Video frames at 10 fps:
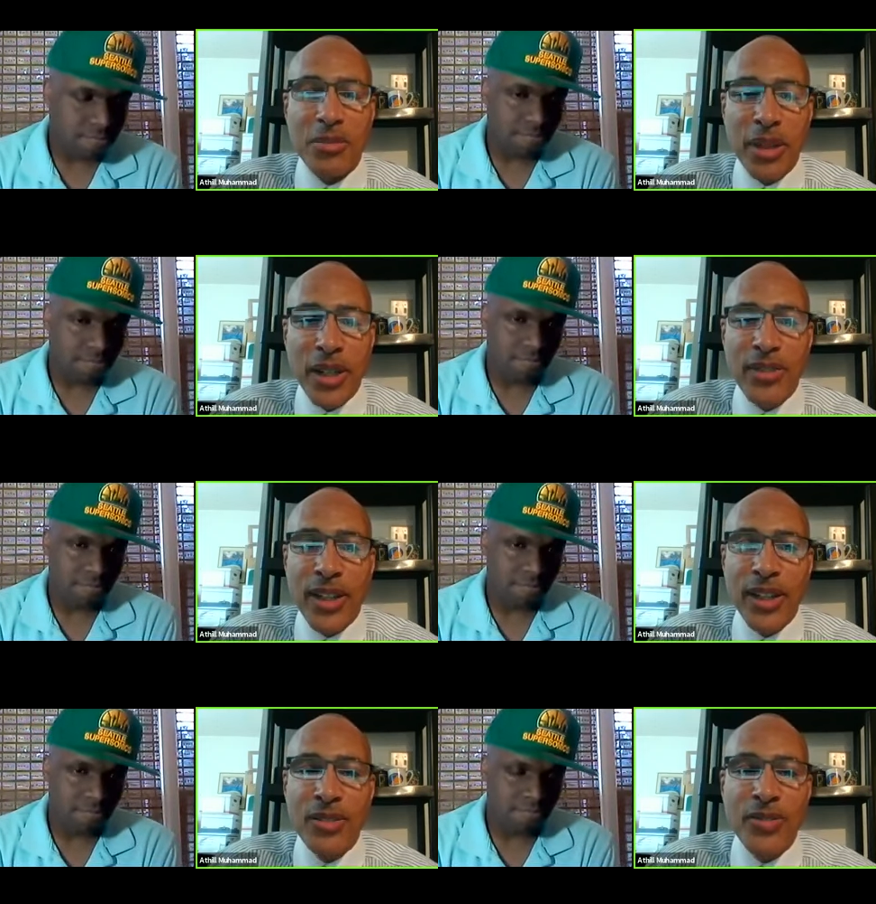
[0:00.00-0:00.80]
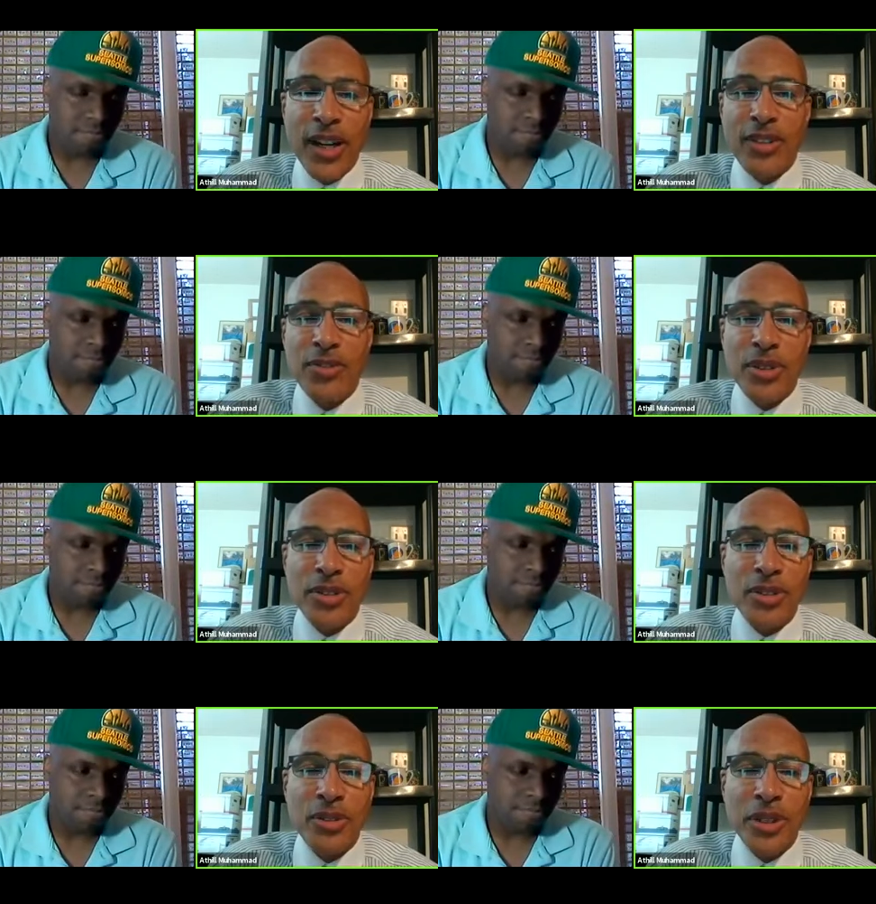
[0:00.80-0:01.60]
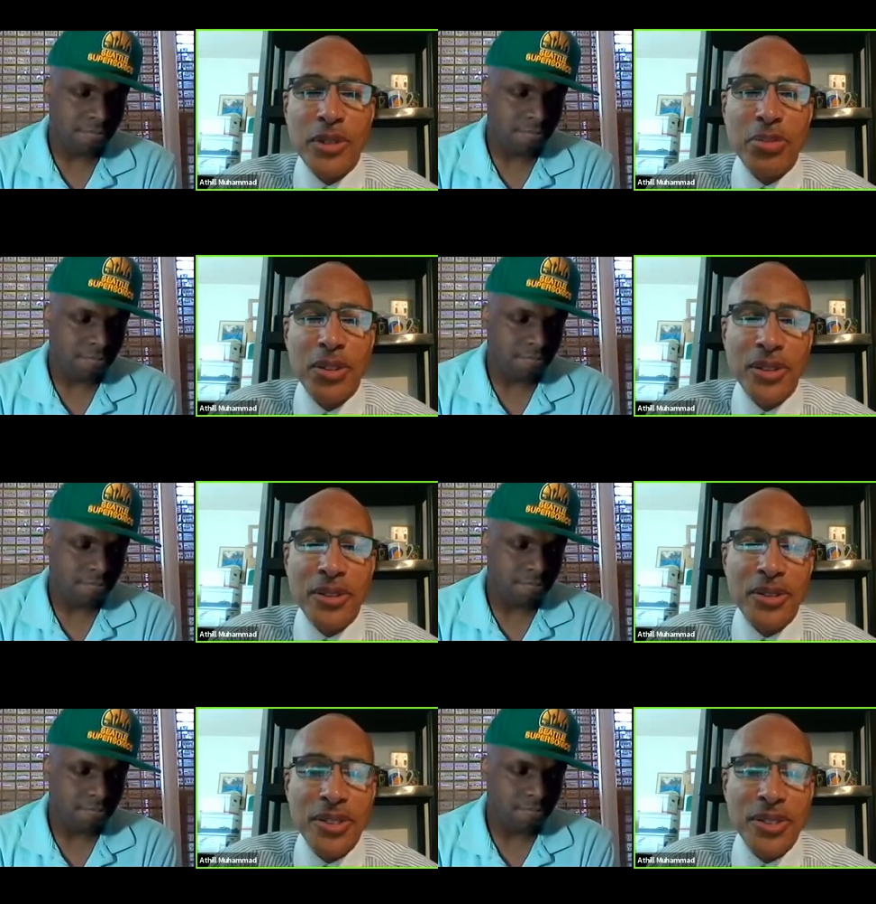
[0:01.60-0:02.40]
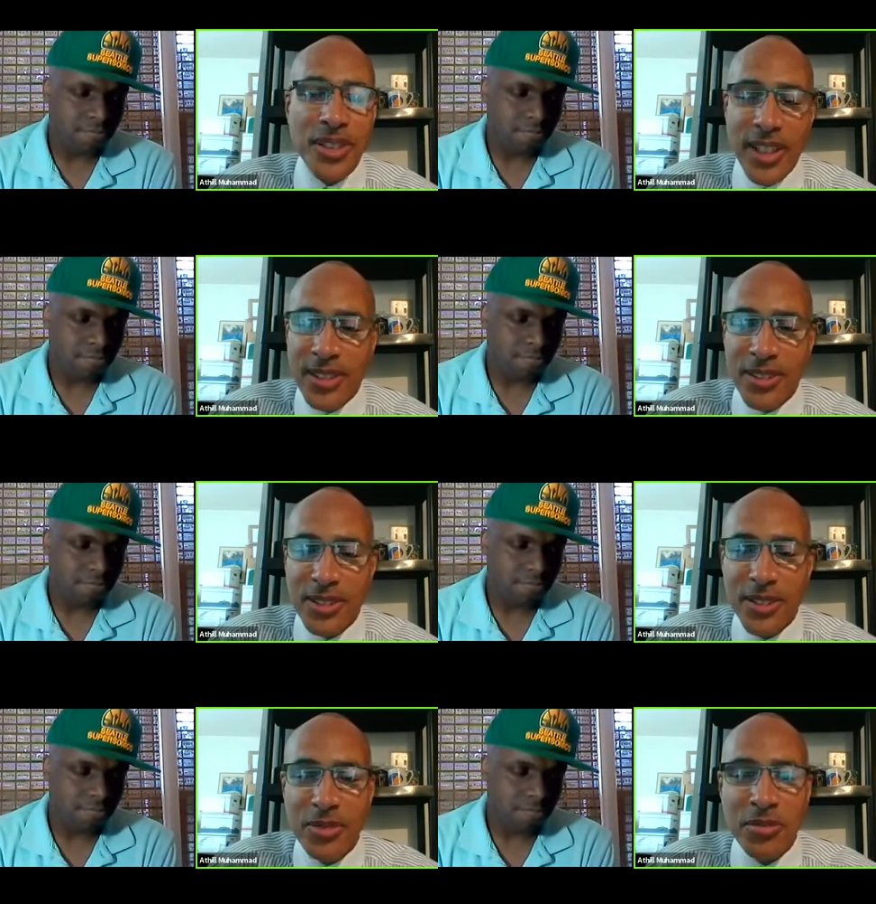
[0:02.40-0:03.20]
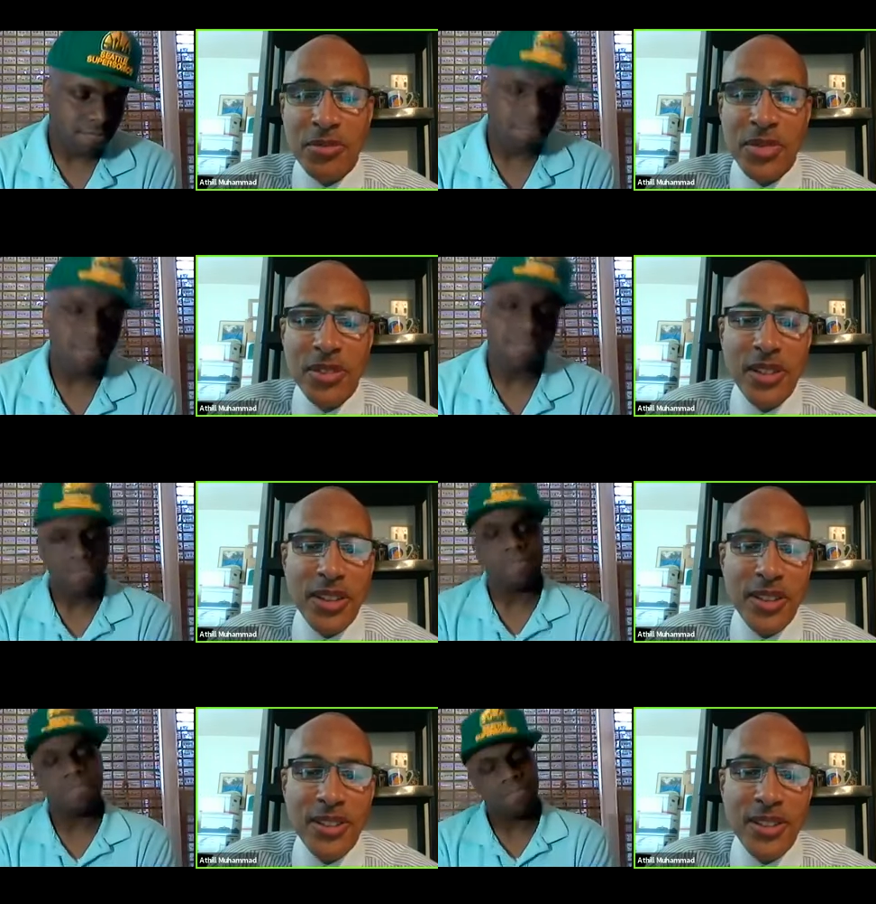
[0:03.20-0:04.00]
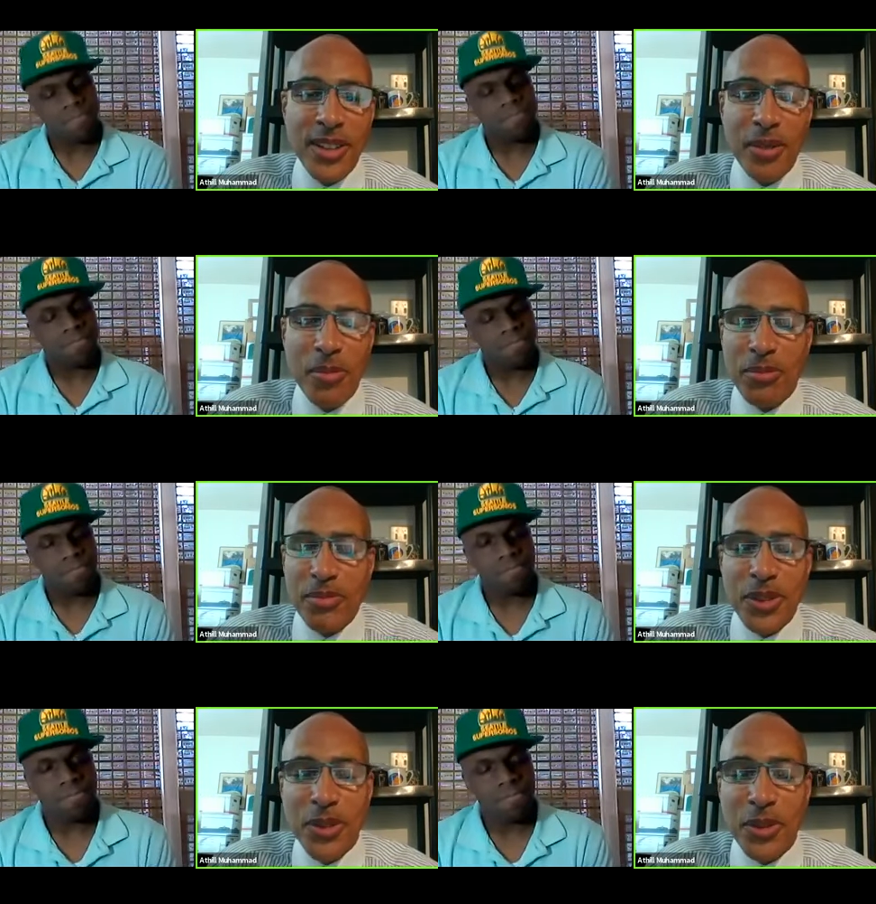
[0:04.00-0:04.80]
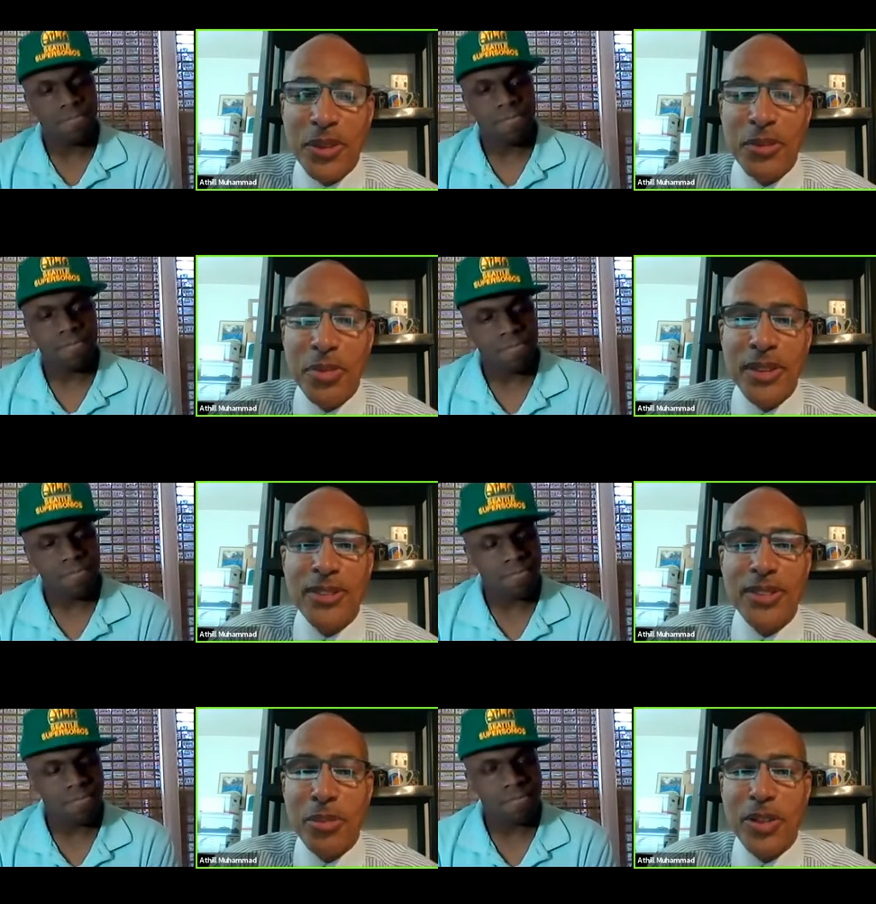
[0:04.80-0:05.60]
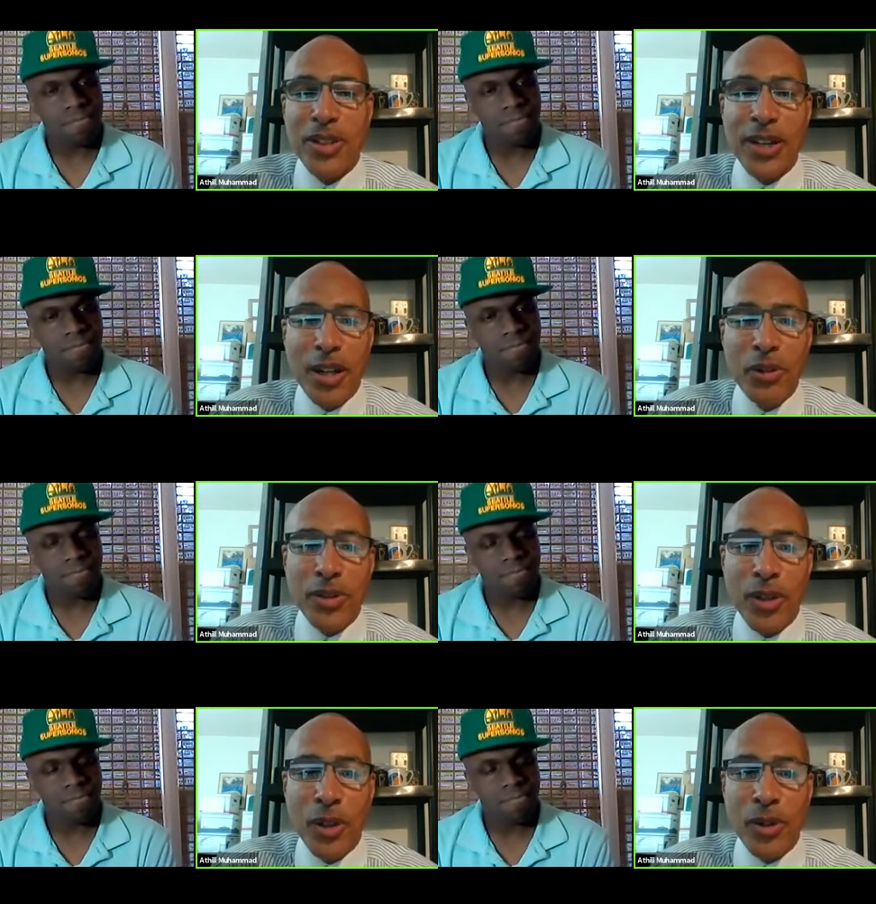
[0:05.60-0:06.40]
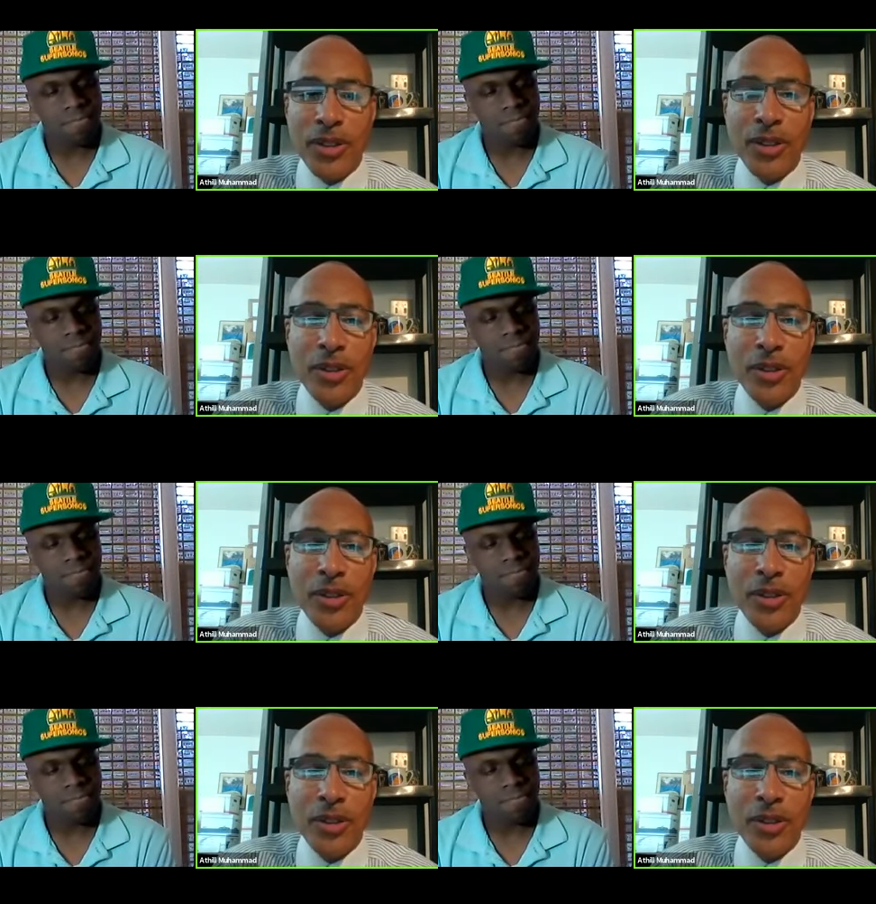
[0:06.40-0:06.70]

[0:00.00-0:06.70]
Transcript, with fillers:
Speaker 1: May of '85 with a degree in political science, and um, it always been something that I was going to